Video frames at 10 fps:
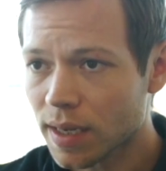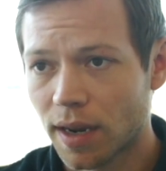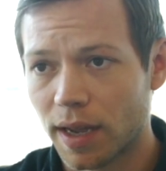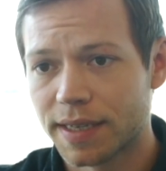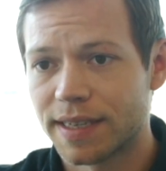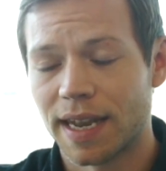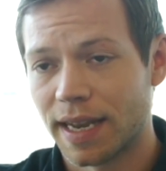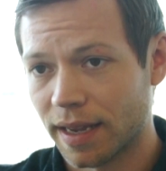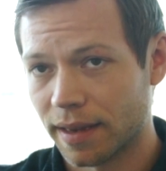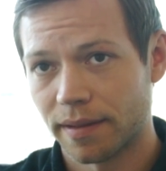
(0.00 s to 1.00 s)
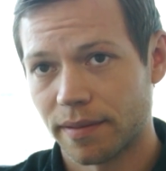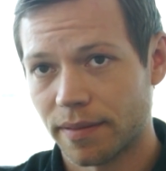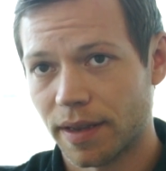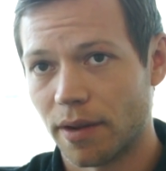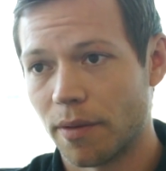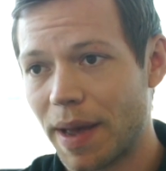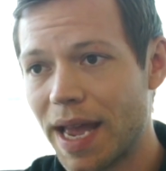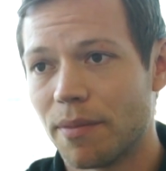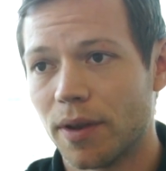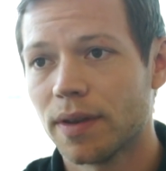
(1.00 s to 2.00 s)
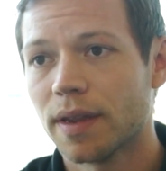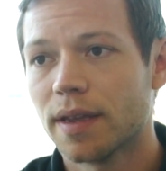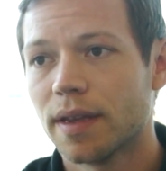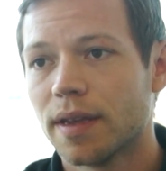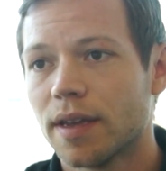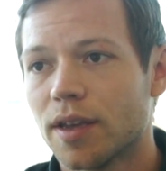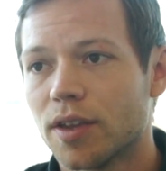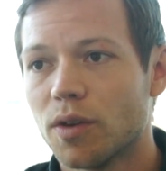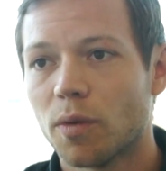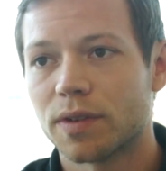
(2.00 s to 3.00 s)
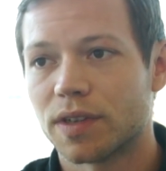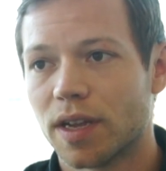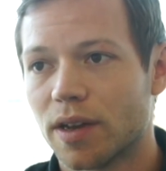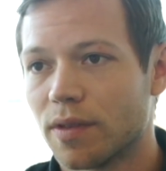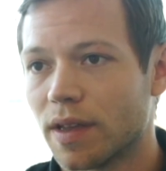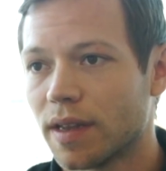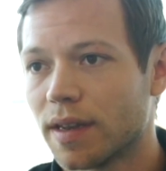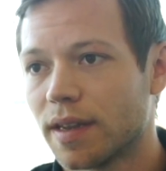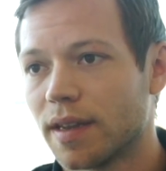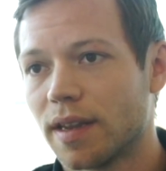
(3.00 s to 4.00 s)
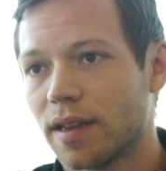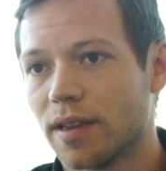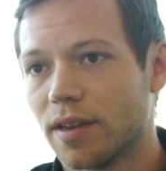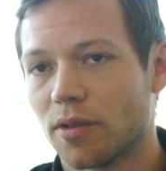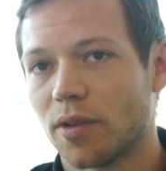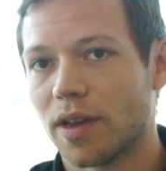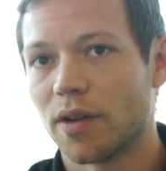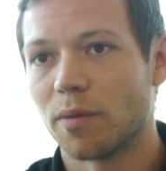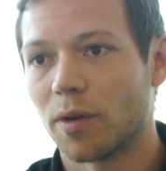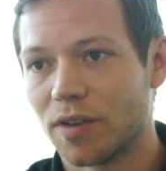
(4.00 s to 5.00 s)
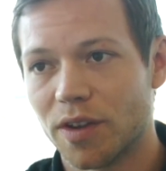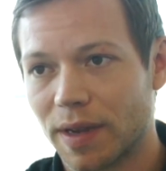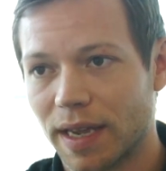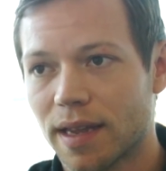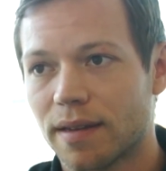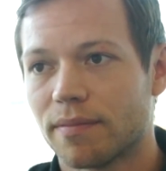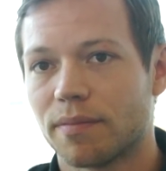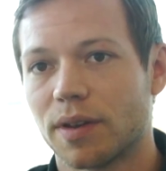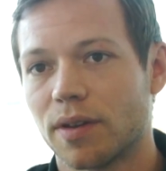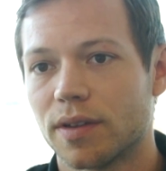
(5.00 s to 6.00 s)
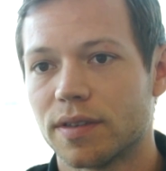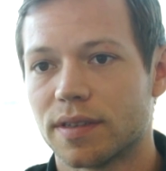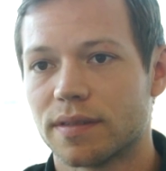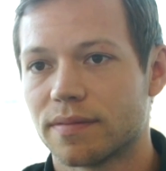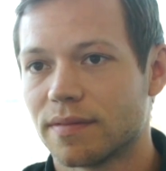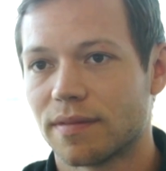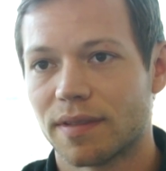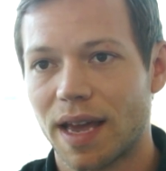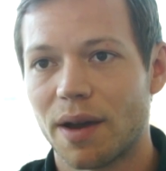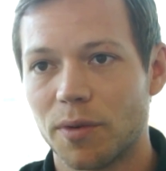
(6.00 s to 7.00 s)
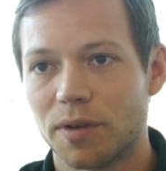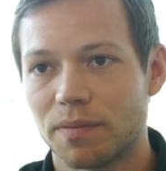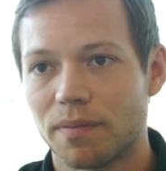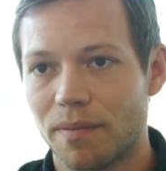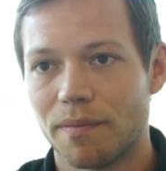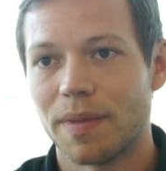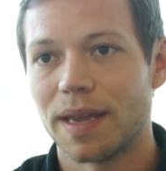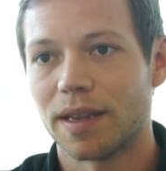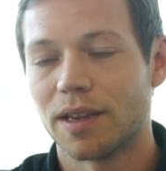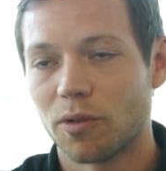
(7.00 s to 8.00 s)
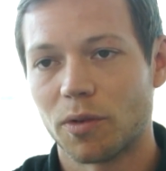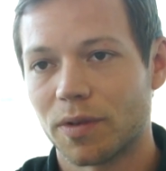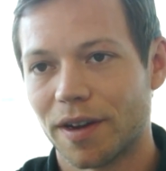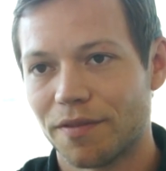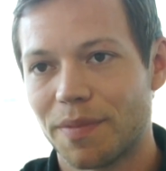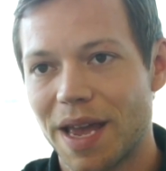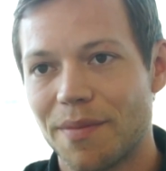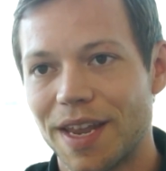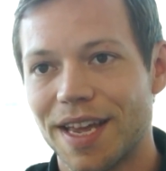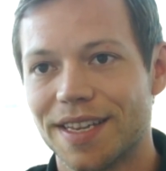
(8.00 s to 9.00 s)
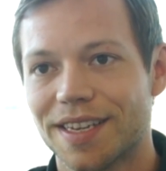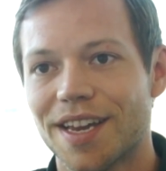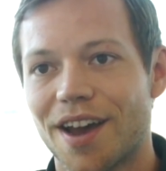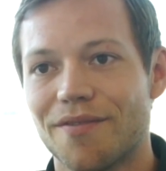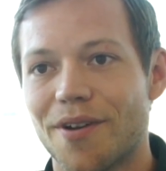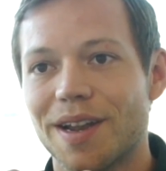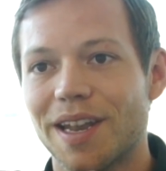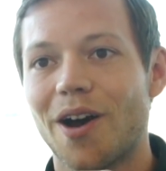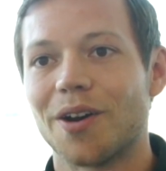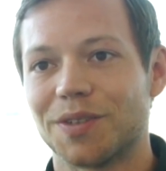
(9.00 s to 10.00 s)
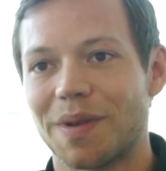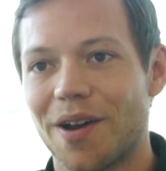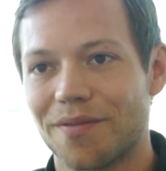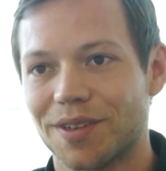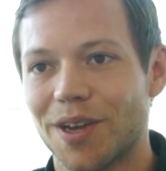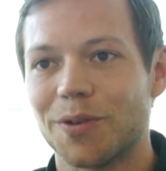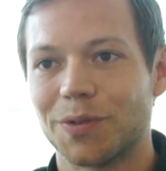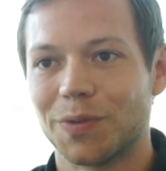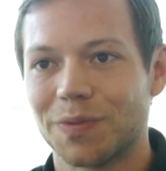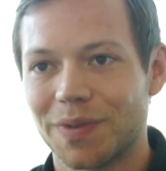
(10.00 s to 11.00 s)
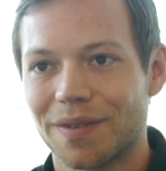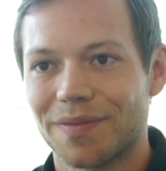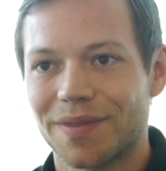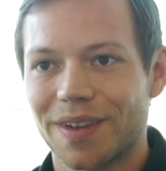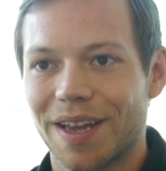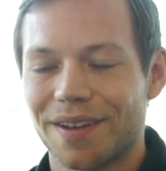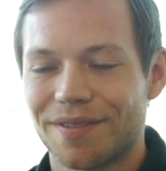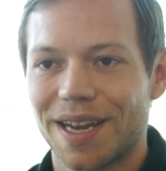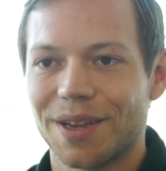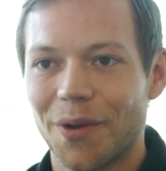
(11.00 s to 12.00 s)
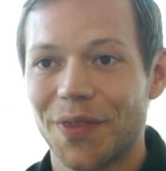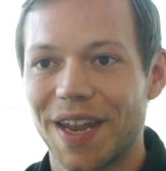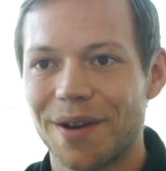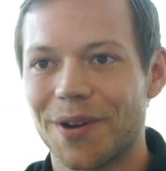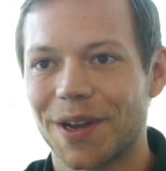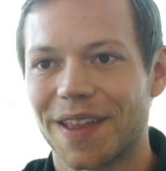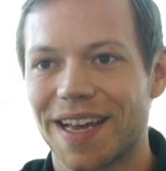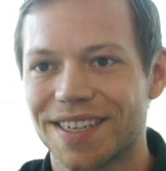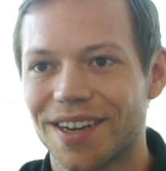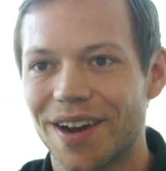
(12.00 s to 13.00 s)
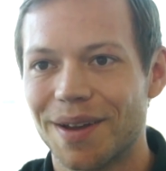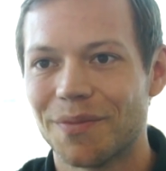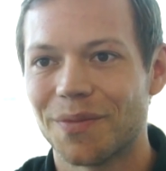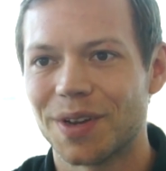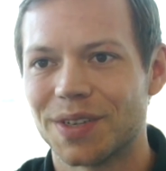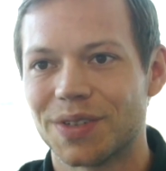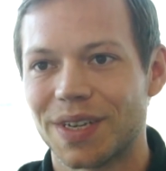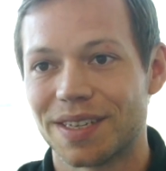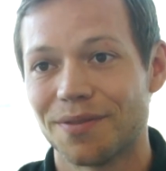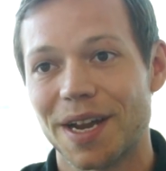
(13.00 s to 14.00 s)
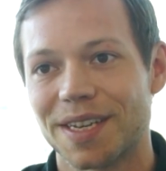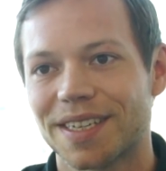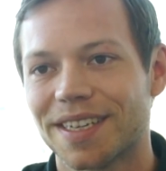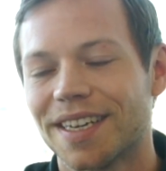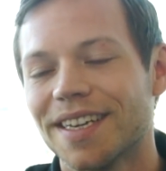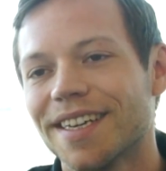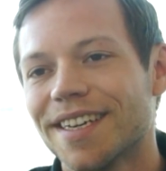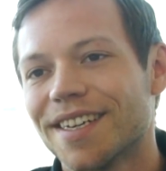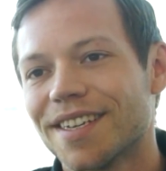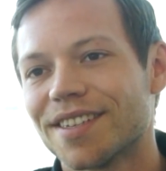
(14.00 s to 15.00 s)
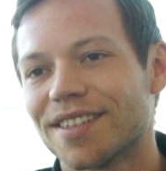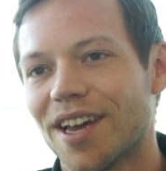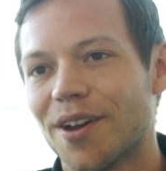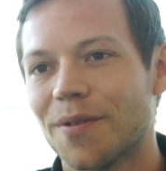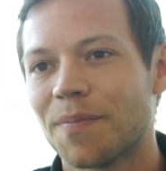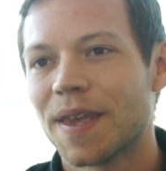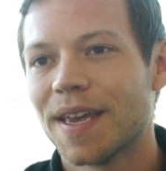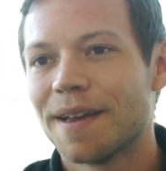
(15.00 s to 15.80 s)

like sending you know a payment, you want to know that you're not the only one doing it because that would mean that your kind of payment is a very mm-hmm. large amount of the total uh, value on the network at that time, which is a risk. So,